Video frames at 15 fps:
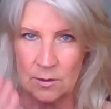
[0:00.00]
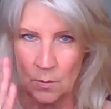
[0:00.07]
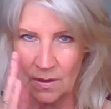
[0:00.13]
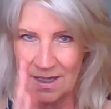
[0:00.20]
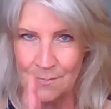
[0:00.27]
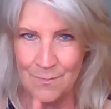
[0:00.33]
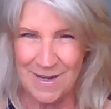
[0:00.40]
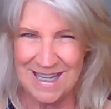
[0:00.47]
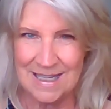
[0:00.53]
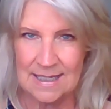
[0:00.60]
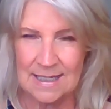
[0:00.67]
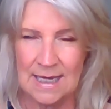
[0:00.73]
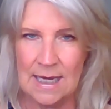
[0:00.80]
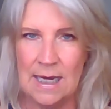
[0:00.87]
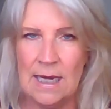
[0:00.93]
so it can be
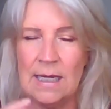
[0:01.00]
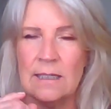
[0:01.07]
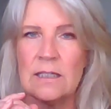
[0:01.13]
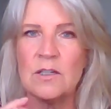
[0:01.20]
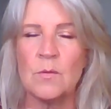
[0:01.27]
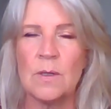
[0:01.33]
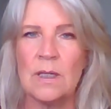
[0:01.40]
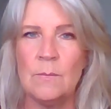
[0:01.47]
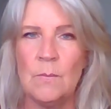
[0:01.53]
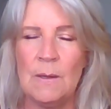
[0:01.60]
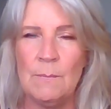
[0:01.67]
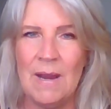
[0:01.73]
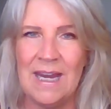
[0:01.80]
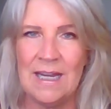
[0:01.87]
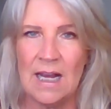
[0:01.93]
seen, so it can be
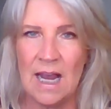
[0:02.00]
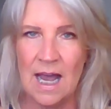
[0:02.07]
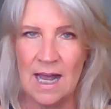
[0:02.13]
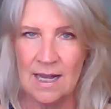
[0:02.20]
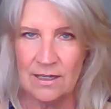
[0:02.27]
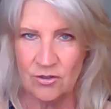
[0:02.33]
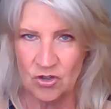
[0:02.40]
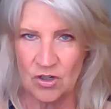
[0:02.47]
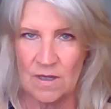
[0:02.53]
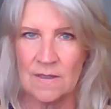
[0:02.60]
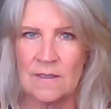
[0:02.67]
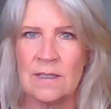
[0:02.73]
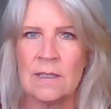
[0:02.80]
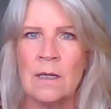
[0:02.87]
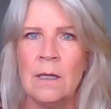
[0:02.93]
made
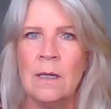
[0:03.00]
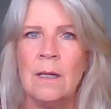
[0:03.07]
conscious.